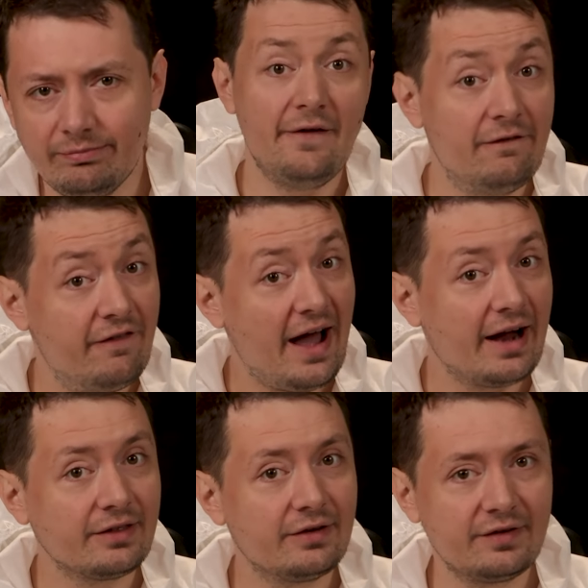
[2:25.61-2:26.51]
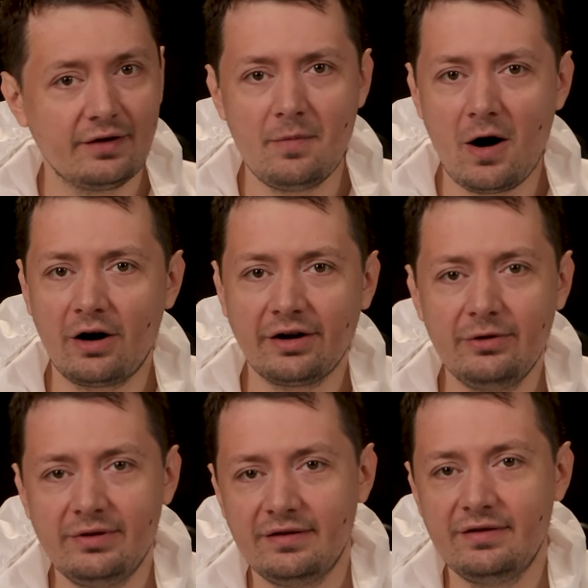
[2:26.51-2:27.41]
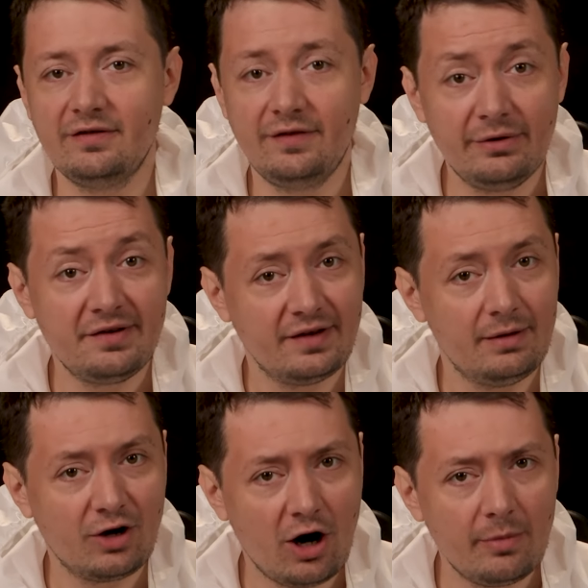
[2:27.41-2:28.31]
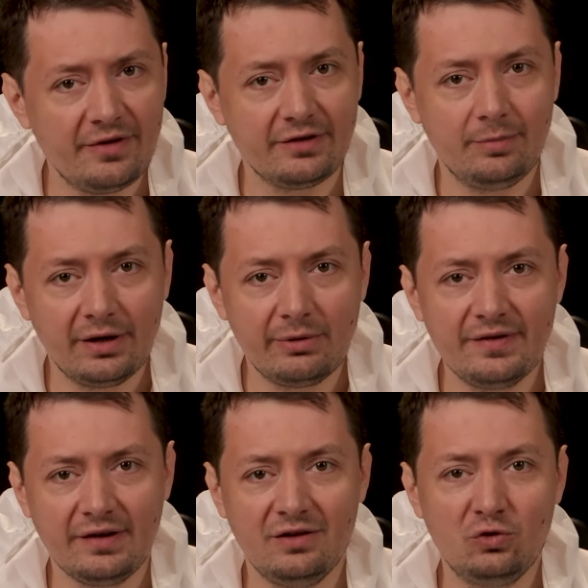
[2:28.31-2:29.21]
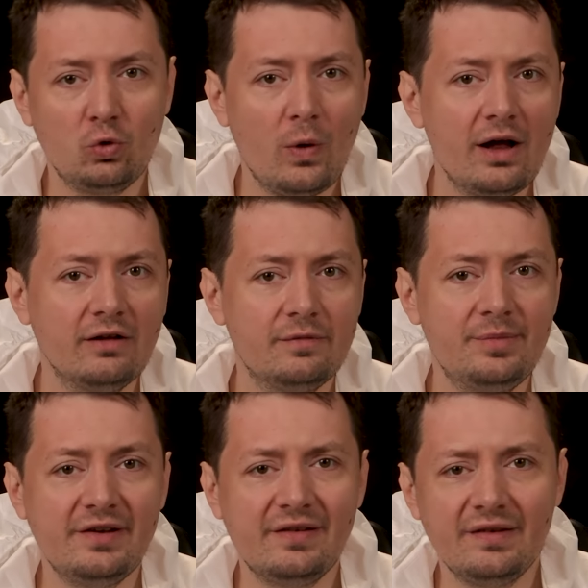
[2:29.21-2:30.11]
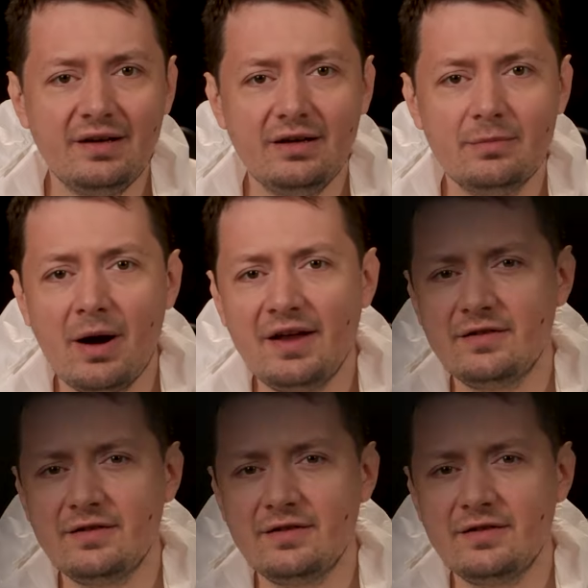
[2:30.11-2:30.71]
In fact, some argue that the very same comet's appearance in 12 BC might have